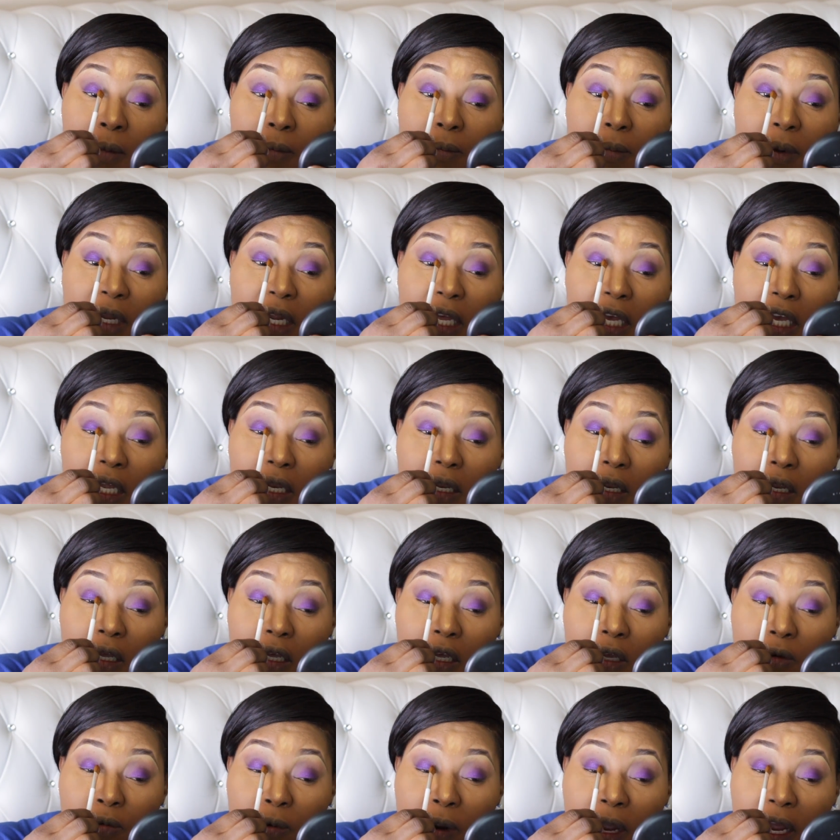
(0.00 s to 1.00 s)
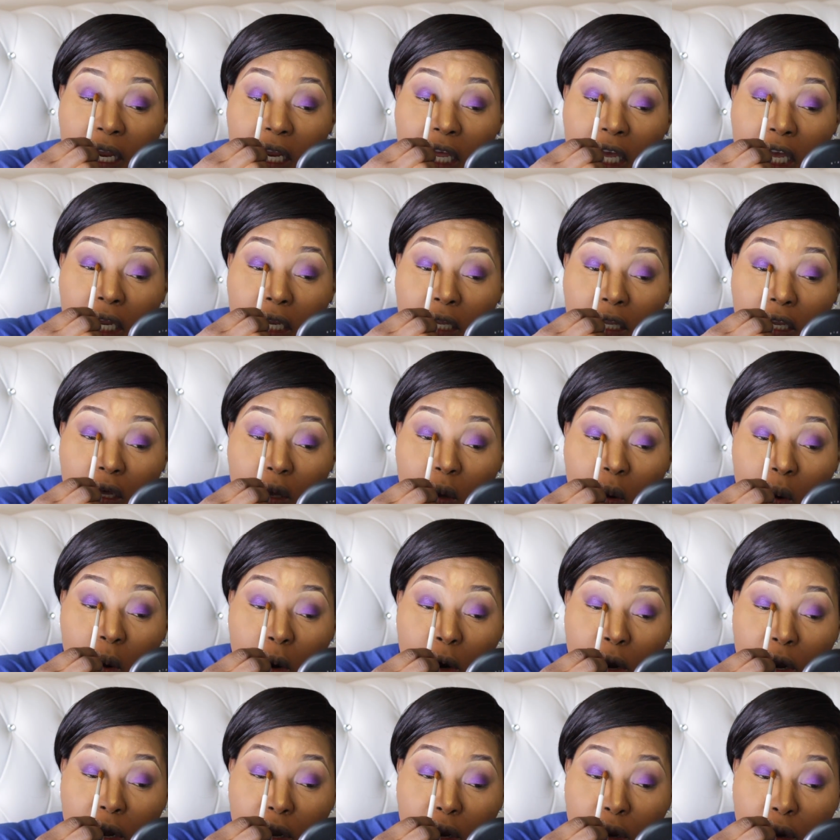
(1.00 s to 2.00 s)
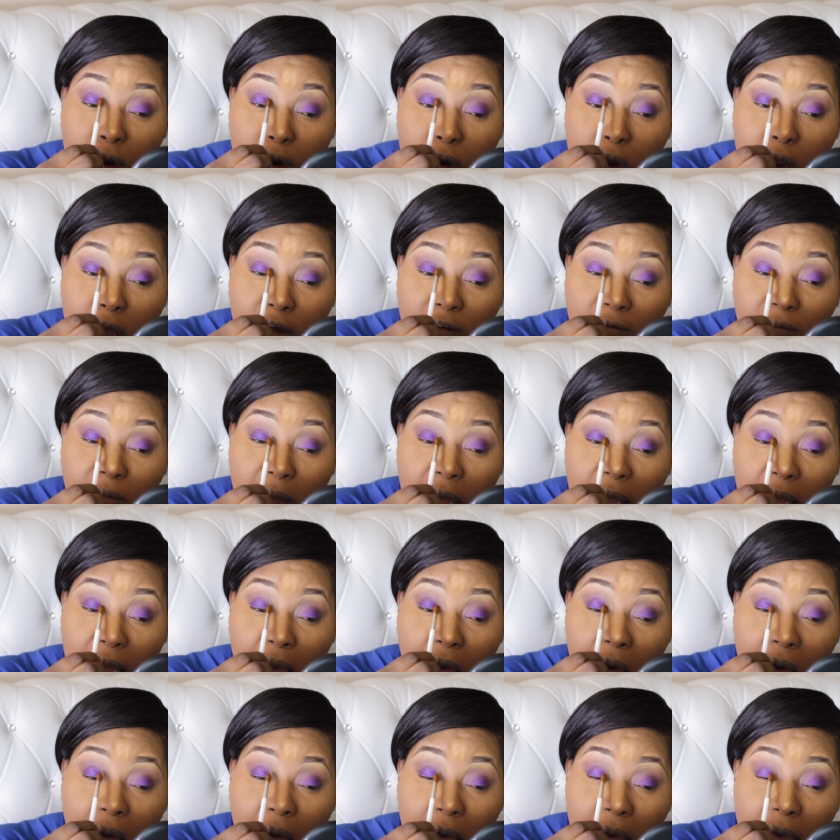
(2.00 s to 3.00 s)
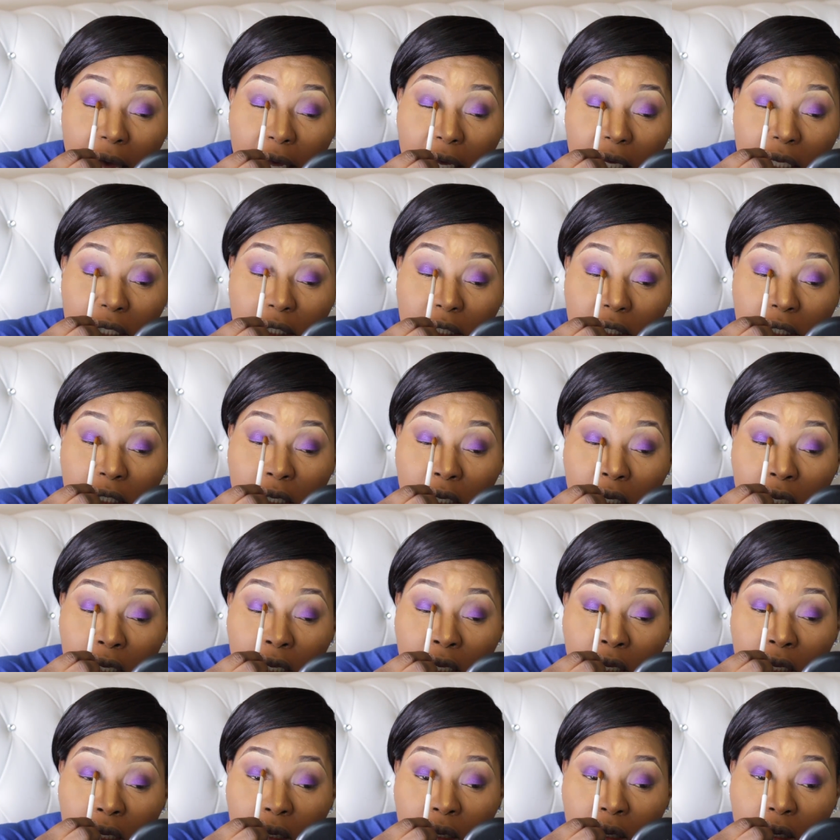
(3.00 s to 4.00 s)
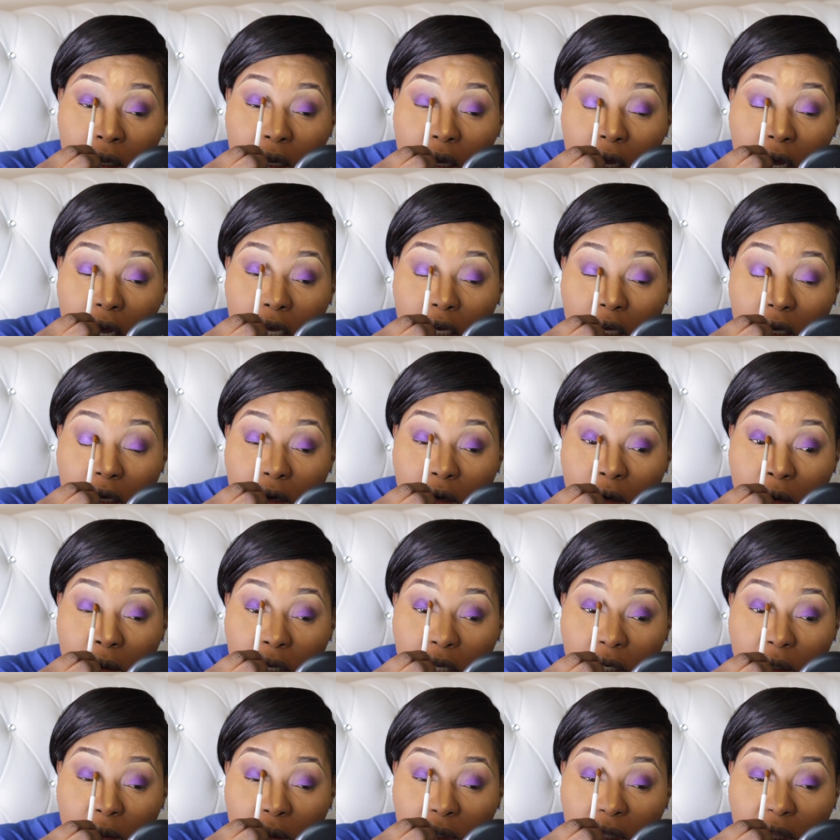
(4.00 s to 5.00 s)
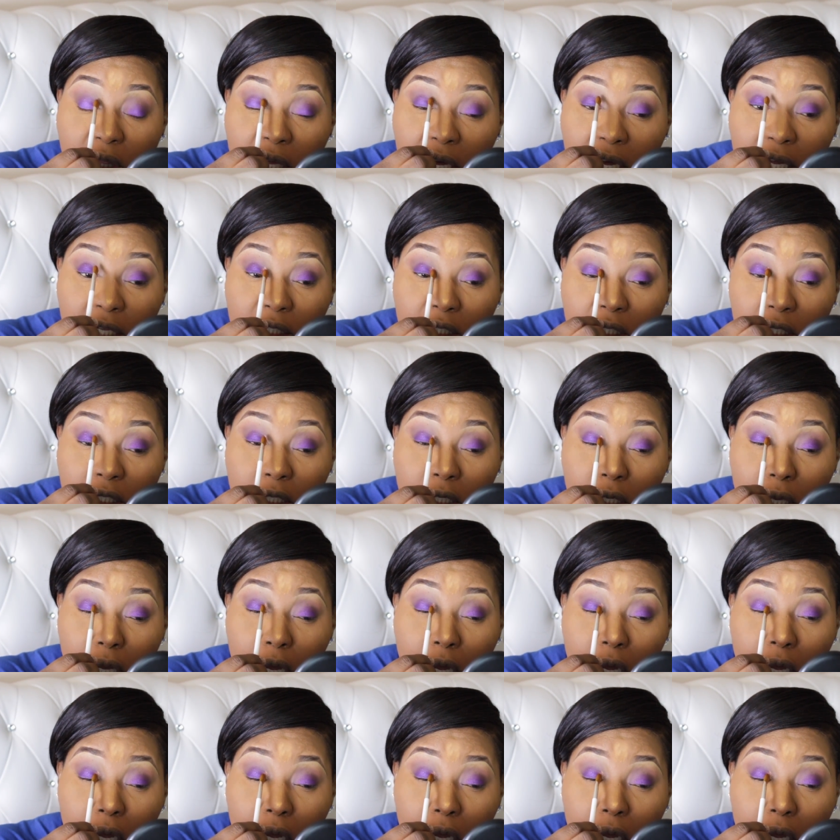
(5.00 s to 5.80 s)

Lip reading: But right in the corner of my eyes, I go in with that